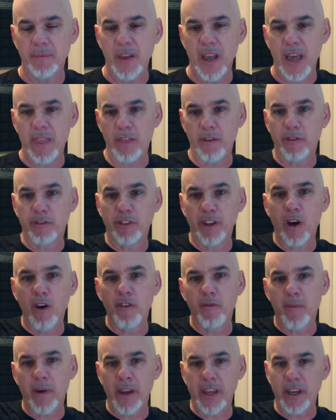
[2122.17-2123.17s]
And the flow
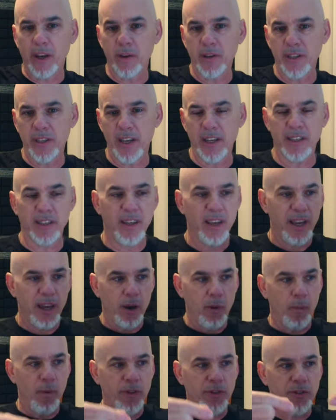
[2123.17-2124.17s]
of money goes this
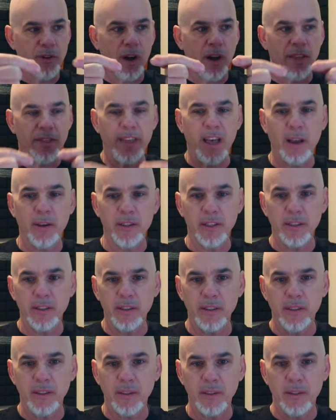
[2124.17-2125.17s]
withdraw a 1,000,